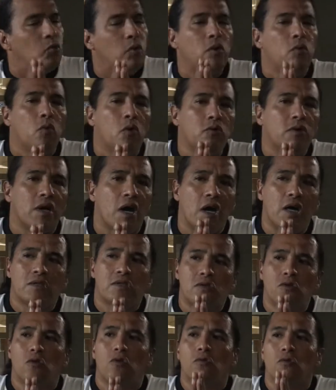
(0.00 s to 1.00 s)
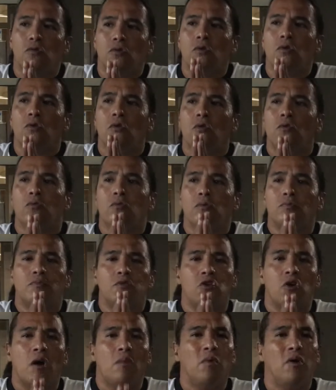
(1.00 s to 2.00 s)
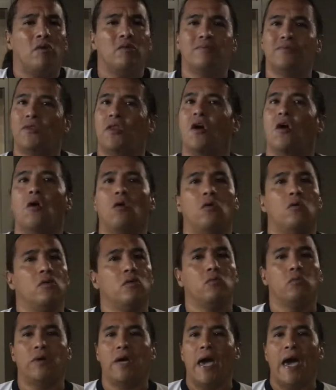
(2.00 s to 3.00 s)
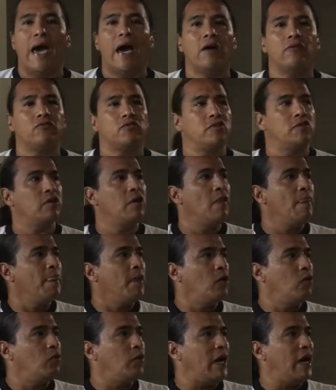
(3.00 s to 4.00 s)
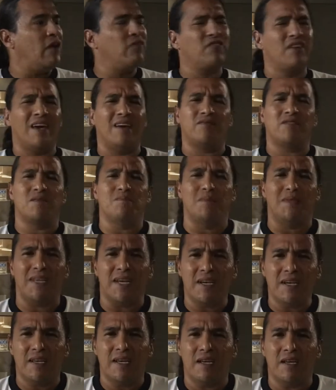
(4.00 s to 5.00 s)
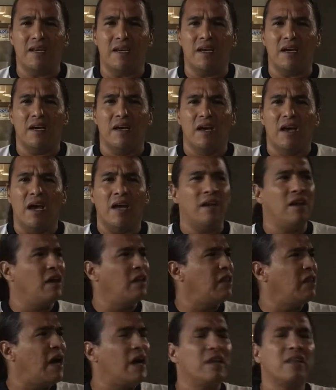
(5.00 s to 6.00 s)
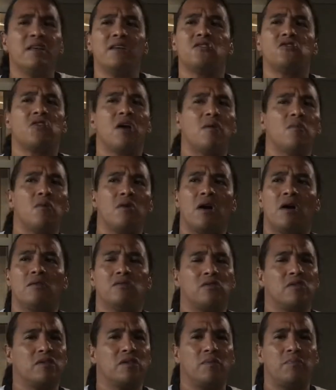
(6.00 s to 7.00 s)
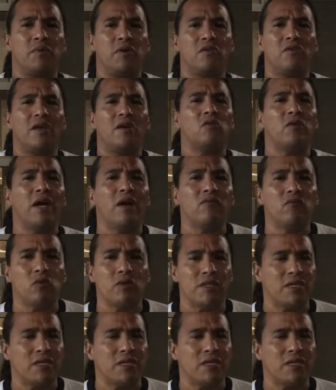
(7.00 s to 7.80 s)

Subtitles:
won't cause no trouble. No, we have to have some dignity, and a lot of these tribal councils up here, they don't have no